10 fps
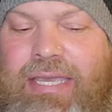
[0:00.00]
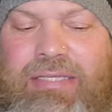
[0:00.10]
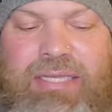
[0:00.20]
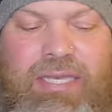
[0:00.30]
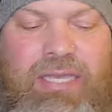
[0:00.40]

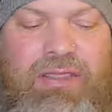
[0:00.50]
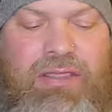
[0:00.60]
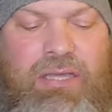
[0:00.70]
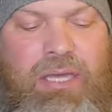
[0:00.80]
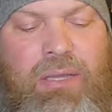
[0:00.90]
guess I
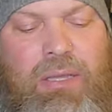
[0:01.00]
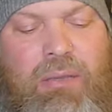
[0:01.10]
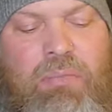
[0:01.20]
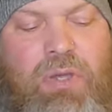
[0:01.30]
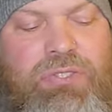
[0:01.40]
get the
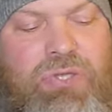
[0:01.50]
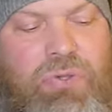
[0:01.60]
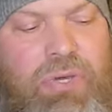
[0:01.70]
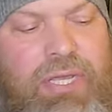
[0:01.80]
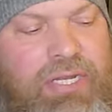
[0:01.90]
most
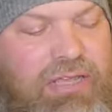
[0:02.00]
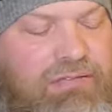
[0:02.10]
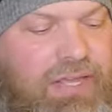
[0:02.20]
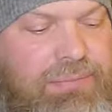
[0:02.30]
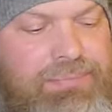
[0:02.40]
joy in
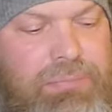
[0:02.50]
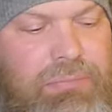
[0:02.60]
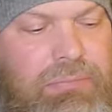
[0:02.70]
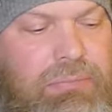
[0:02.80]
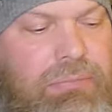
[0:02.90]
giving.
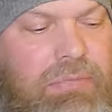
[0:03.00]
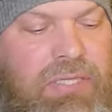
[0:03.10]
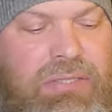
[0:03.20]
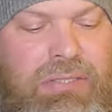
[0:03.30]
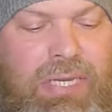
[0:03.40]

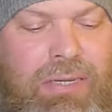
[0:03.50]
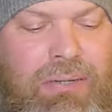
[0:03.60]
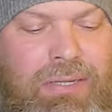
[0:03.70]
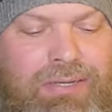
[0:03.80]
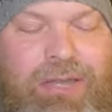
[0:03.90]

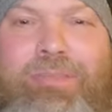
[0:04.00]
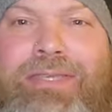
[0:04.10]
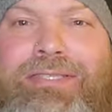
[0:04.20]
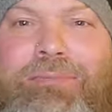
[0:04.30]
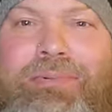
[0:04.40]
So no
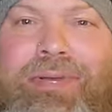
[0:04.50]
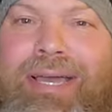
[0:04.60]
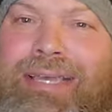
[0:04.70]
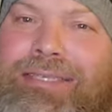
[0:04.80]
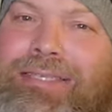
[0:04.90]
big
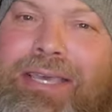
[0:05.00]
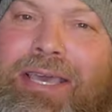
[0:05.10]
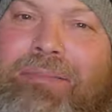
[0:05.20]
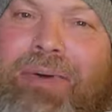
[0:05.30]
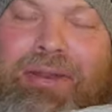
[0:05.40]
surprise,
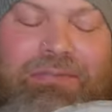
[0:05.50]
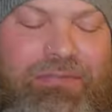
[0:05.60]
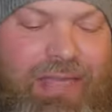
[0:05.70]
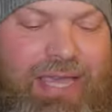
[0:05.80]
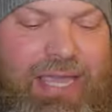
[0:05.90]

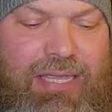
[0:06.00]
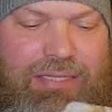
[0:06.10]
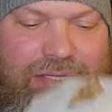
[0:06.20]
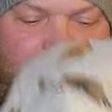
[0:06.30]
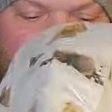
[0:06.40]
butterfly
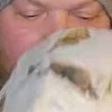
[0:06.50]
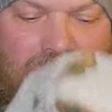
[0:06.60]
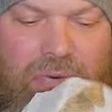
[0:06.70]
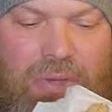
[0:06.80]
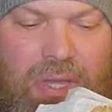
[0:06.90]

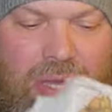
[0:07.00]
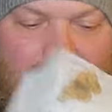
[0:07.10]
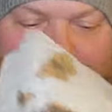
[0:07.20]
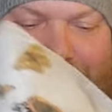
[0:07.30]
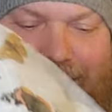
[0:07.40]
tissue,
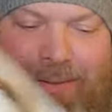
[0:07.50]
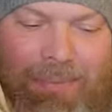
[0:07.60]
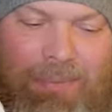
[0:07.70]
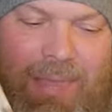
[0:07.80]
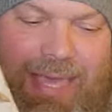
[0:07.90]

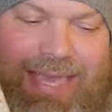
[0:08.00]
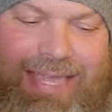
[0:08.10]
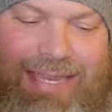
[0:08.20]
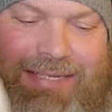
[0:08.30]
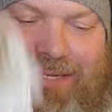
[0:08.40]
um,
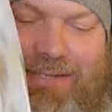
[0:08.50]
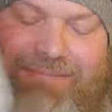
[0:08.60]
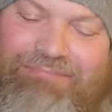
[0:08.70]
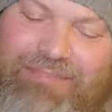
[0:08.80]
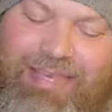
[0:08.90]
and
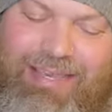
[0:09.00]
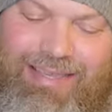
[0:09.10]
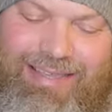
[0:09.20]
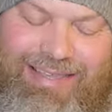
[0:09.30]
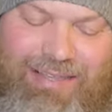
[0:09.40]

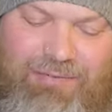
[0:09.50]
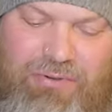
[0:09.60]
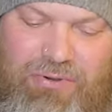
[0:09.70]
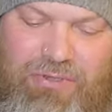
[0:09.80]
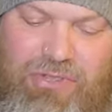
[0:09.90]

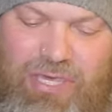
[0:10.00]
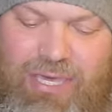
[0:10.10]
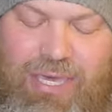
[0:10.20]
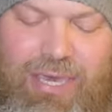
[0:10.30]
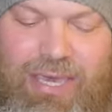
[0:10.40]
of course
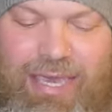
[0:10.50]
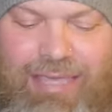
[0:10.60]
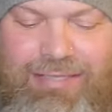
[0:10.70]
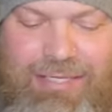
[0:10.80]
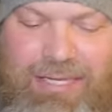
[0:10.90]
she
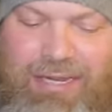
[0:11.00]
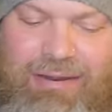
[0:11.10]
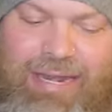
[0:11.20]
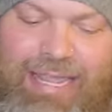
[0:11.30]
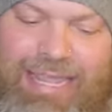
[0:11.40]
has to
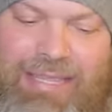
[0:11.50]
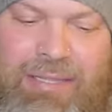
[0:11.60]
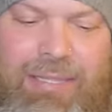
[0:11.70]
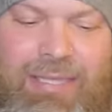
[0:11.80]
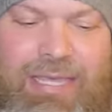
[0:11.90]
already
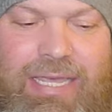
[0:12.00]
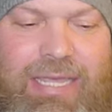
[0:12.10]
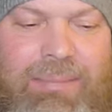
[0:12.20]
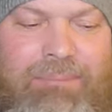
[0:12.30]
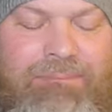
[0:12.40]

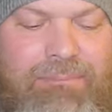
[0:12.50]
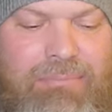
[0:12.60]
um,